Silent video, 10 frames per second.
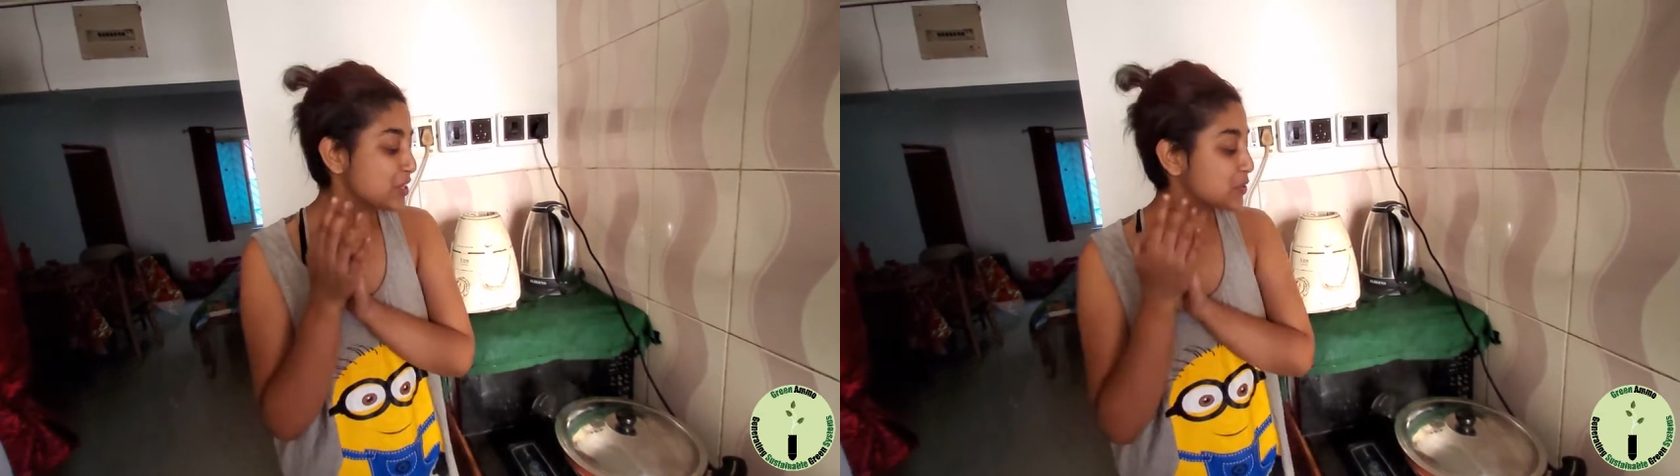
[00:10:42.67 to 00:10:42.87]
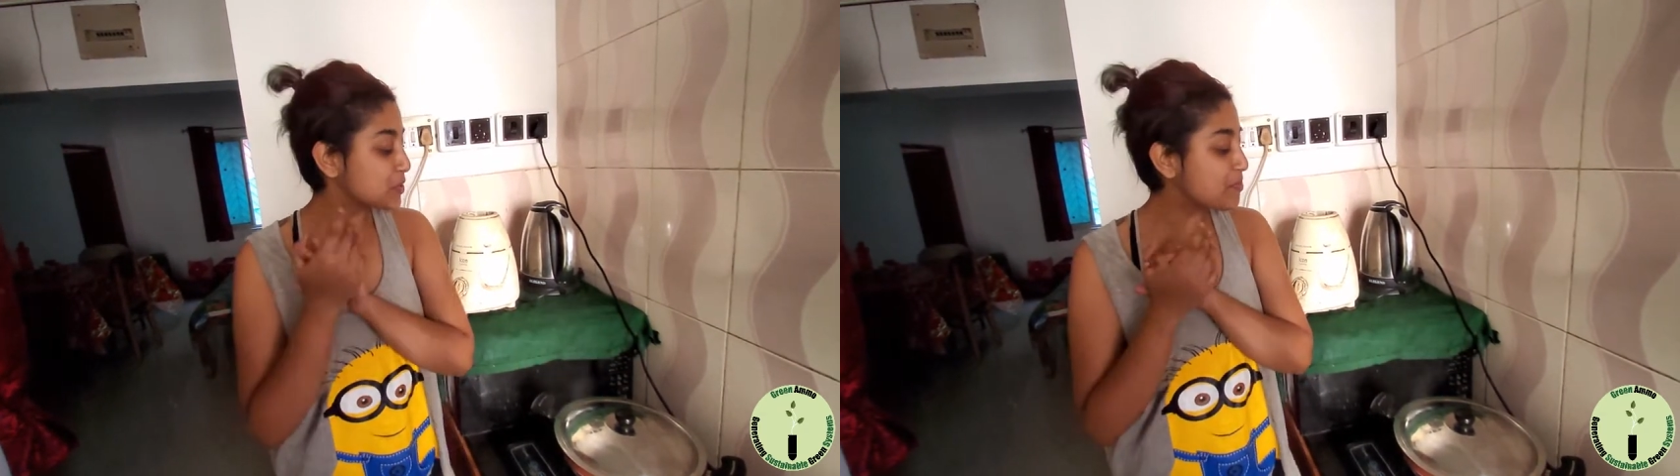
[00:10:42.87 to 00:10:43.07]

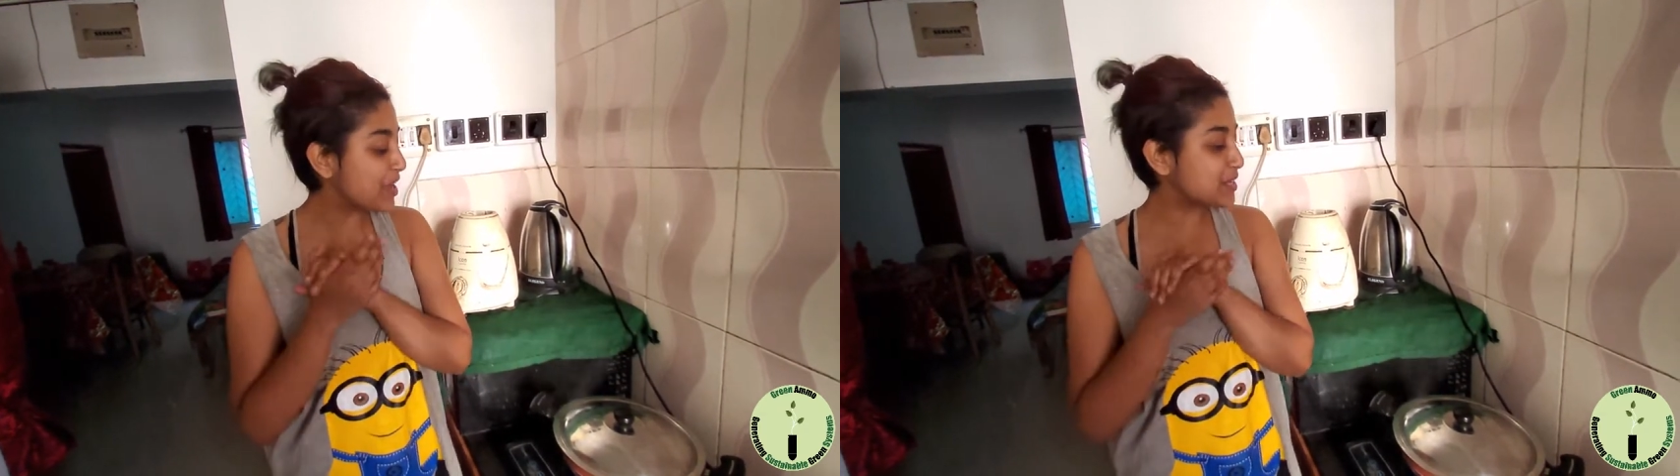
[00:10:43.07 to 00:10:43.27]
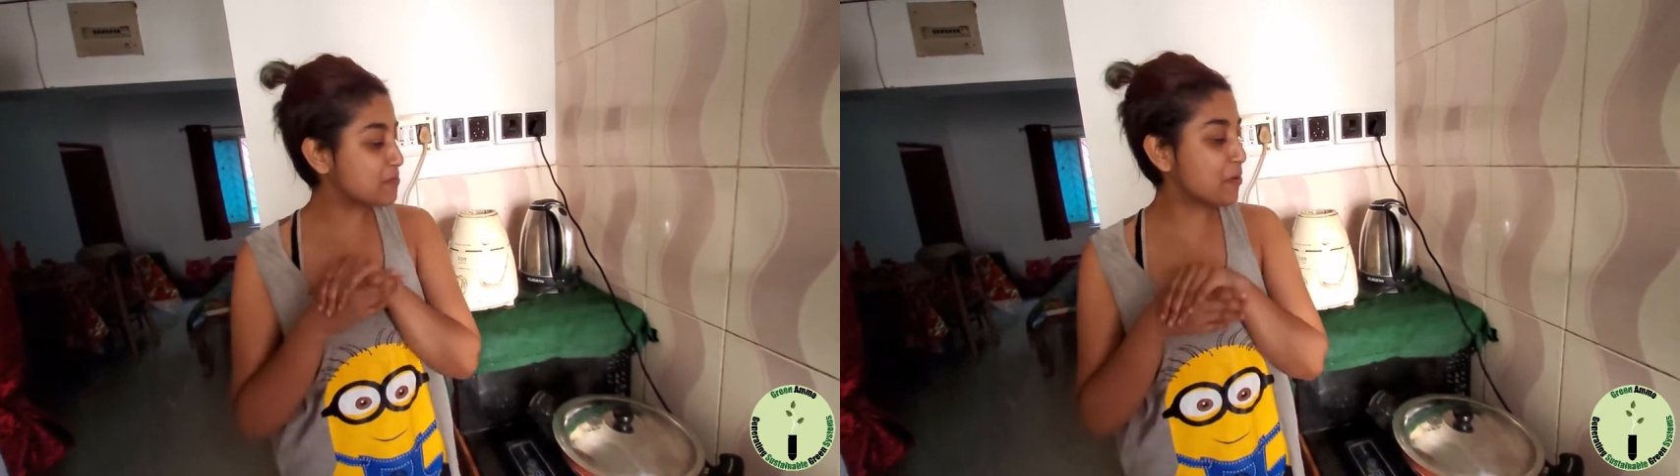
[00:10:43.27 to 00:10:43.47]
So the
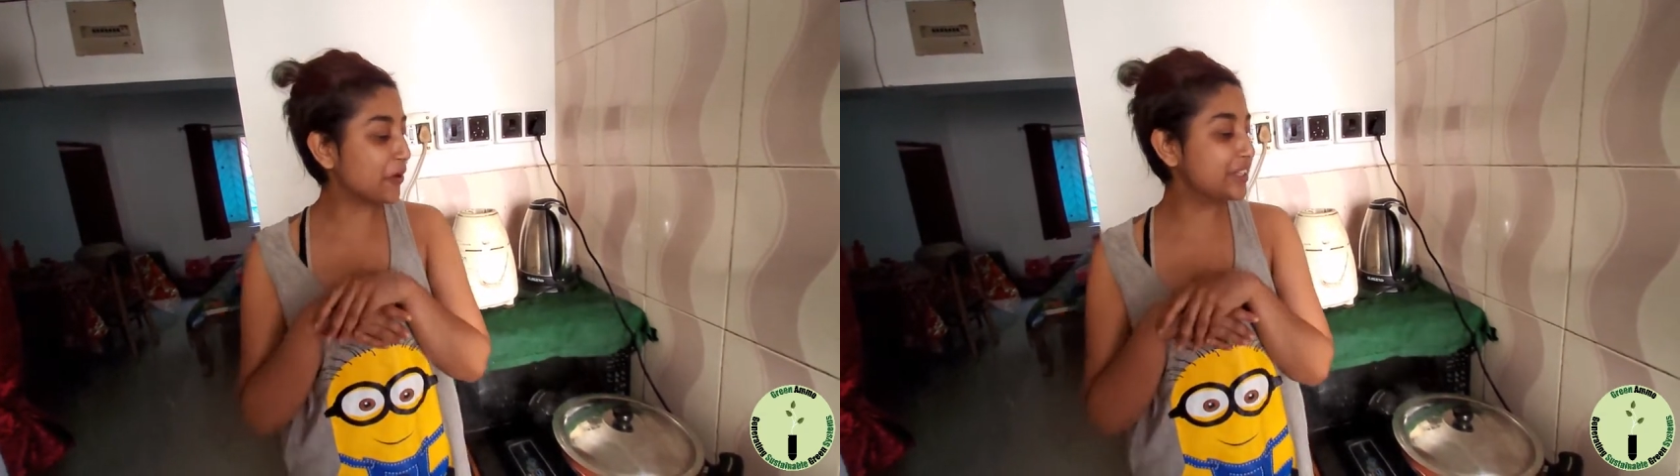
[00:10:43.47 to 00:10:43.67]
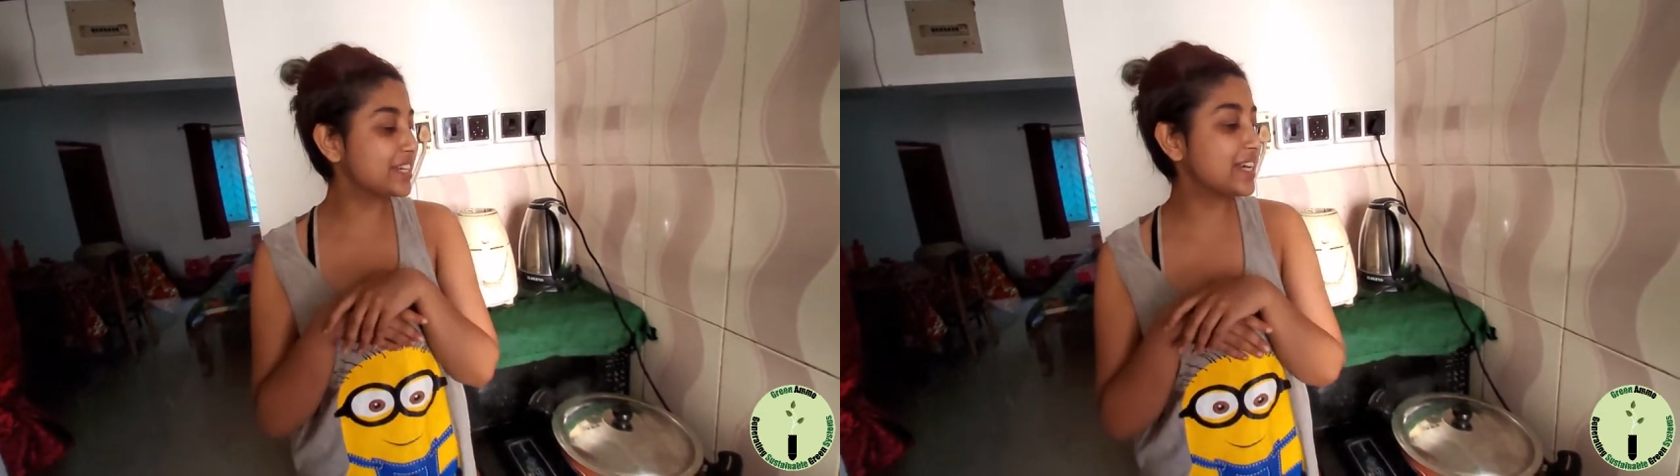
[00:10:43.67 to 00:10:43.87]
basic
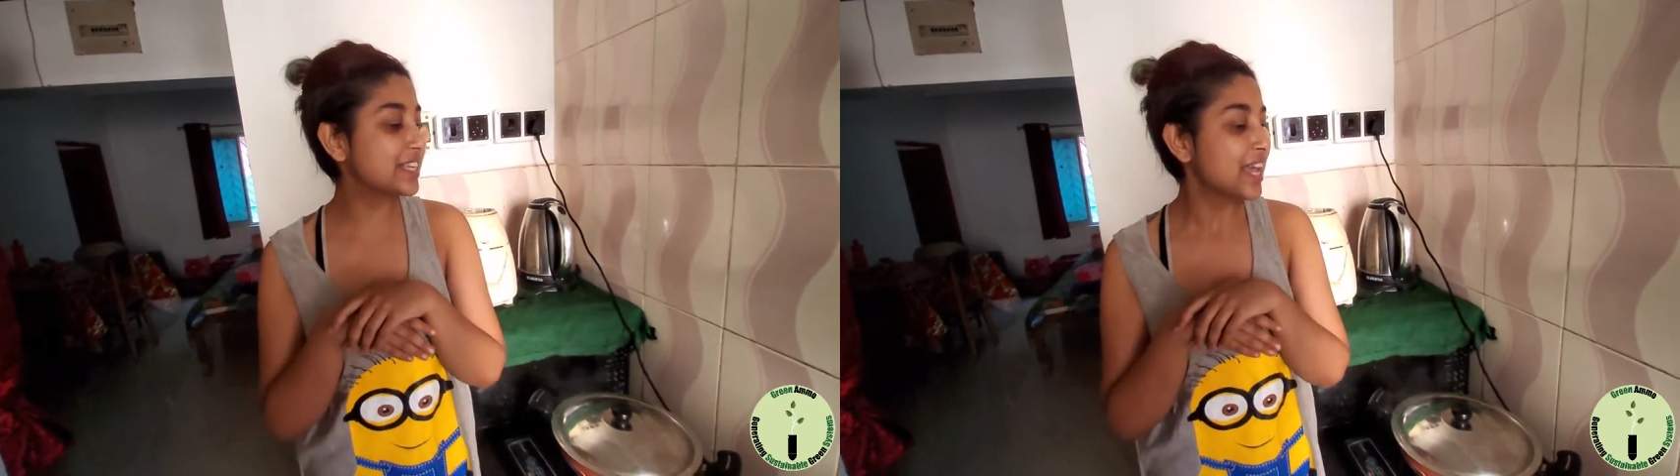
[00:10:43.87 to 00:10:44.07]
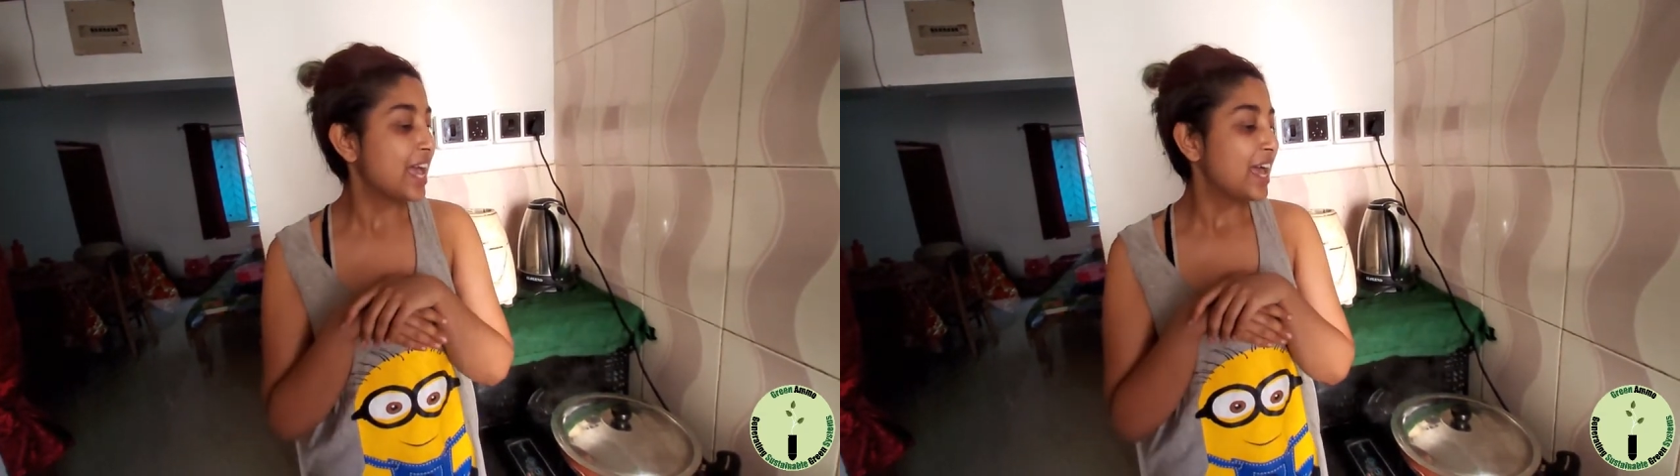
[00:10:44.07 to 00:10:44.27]
point is,